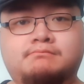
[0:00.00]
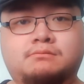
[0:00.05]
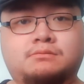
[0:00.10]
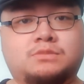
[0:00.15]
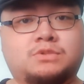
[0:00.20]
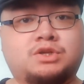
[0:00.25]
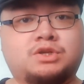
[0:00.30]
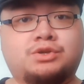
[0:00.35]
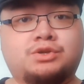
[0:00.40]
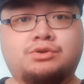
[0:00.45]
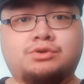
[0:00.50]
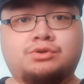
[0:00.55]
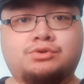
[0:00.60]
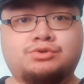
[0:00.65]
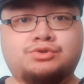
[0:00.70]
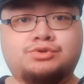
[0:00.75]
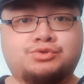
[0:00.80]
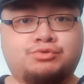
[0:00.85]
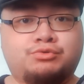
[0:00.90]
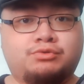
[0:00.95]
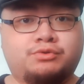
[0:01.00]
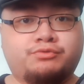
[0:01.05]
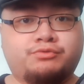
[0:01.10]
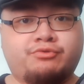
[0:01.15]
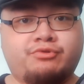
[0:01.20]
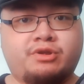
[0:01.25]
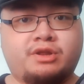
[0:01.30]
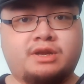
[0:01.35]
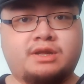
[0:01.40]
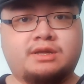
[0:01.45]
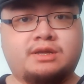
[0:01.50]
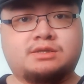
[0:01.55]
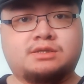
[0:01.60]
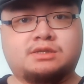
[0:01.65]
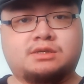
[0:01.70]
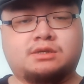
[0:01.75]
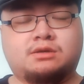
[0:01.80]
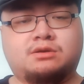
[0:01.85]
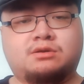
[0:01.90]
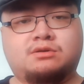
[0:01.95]
The usual really,
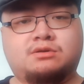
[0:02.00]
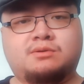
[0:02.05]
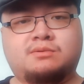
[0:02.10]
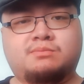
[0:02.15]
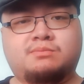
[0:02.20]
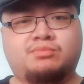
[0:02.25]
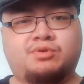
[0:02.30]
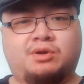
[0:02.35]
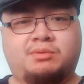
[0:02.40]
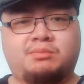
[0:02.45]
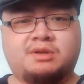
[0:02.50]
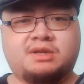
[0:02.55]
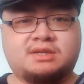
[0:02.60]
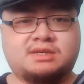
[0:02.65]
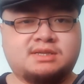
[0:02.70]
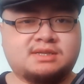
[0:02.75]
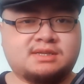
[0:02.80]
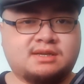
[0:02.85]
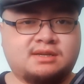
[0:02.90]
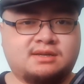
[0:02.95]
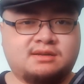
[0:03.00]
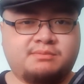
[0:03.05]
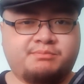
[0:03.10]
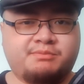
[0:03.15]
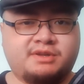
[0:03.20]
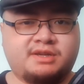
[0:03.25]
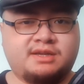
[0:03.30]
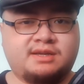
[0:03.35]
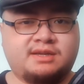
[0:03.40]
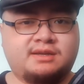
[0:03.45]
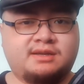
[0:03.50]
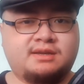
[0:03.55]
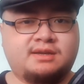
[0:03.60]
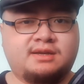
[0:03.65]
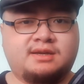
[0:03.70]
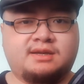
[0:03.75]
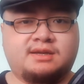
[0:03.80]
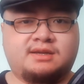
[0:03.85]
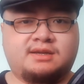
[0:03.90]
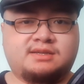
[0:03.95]
so probably just going to be
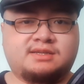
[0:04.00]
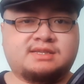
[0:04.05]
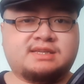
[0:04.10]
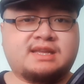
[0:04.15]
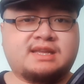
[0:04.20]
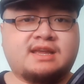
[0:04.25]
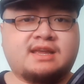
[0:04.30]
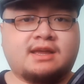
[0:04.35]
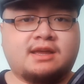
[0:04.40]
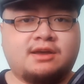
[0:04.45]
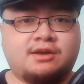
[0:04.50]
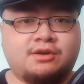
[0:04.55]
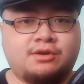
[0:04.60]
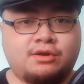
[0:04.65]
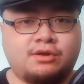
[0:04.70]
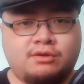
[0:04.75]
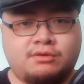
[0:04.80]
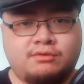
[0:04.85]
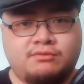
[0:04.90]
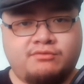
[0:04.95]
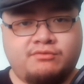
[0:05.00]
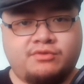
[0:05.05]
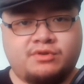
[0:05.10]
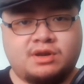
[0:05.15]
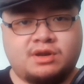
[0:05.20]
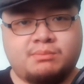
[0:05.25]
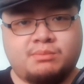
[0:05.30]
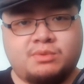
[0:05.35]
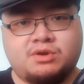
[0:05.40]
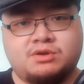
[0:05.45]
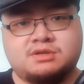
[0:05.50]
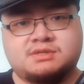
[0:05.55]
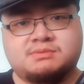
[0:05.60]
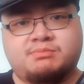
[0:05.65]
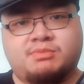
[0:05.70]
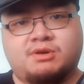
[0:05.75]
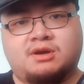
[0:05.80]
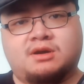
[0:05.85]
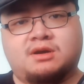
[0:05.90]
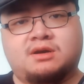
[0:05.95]
staying at home for the
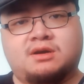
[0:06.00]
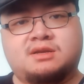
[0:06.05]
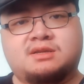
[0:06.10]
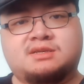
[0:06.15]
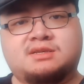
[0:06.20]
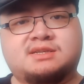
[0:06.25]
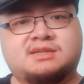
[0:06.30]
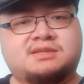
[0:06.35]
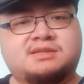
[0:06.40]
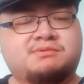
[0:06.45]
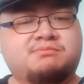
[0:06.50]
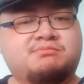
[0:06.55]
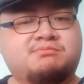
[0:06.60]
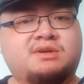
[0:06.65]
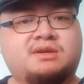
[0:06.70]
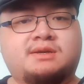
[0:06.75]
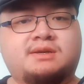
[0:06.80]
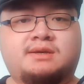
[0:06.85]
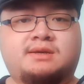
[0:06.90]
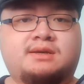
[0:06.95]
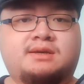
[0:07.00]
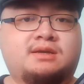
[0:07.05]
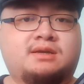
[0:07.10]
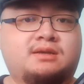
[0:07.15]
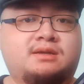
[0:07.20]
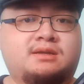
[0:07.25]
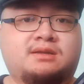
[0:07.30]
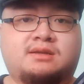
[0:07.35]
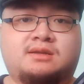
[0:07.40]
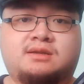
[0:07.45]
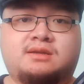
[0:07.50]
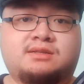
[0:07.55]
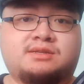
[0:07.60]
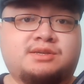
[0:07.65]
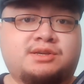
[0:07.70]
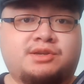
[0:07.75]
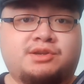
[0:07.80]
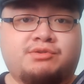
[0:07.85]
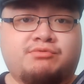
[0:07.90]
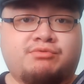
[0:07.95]
most part and just
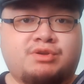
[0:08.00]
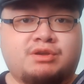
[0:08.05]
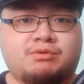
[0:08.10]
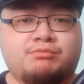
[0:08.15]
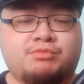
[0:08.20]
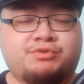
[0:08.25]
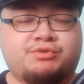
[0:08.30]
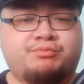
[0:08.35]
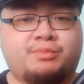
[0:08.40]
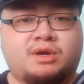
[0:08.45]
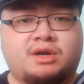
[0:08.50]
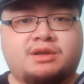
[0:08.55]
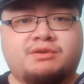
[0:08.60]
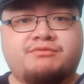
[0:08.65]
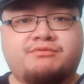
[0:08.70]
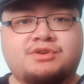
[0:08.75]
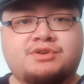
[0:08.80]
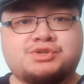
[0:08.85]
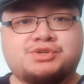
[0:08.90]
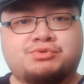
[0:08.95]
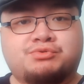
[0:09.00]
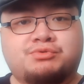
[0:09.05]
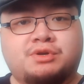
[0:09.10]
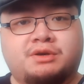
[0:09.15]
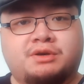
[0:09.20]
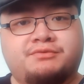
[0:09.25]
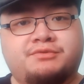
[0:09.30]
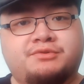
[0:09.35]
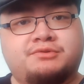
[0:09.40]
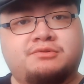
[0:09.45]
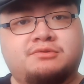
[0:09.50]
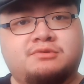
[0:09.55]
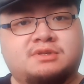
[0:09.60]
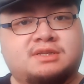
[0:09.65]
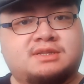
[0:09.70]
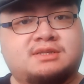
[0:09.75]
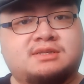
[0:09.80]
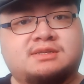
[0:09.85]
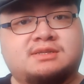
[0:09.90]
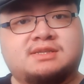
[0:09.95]
continuing with my visual novel
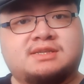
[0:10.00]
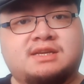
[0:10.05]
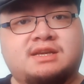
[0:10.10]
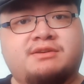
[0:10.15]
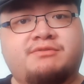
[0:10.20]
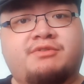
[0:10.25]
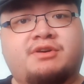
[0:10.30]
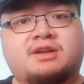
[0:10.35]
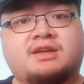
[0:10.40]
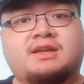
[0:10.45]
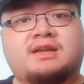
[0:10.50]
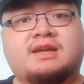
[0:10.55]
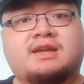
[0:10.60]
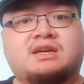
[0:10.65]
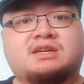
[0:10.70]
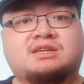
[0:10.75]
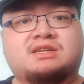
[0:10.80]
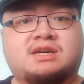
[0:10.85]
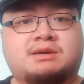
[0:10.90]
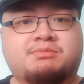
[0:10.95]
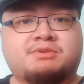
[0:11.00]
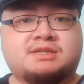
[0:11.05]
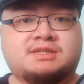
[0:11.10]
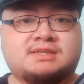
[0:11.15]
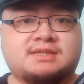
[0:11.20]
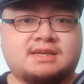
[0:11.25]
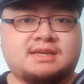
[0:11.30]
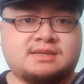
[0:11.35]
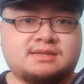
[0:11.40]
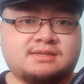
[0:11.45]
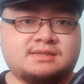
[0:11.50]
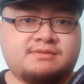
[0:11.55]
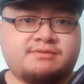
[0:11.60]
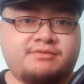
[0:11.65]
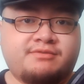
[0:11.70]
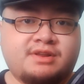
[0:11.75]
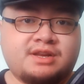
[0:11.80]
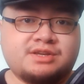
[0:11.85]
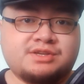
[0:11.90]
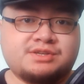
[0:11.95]
and see if I can get chapter 6
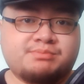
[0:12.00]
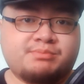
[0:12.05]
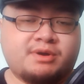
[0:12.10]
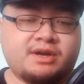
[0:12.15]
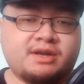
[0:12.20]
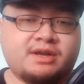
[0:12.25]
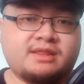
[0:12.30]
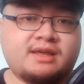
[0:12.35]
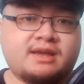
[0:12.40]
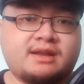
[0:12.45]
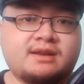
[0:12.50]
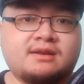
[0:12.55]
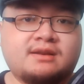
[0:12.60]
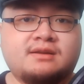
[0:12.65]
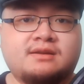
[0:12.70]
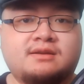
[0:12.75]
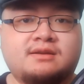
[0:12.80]
finished by then.